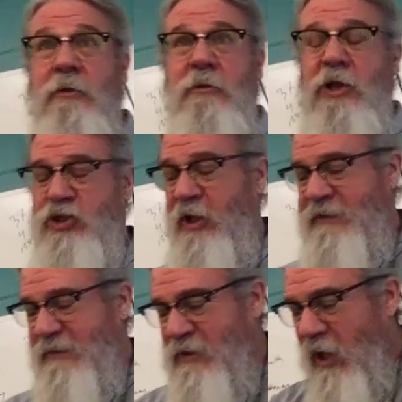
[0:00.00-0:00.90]

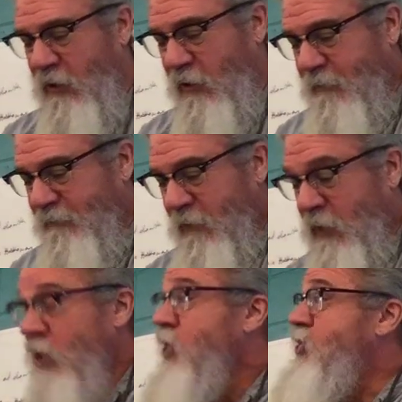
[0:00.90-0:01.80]
Aegeus' daughter.
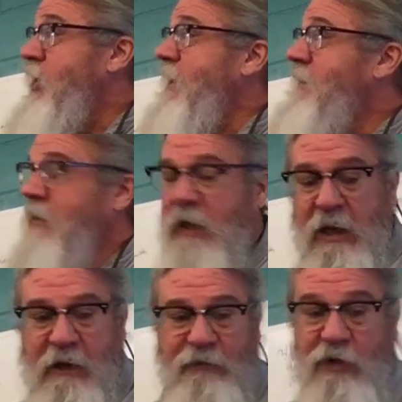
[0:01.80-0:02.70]
She's in love,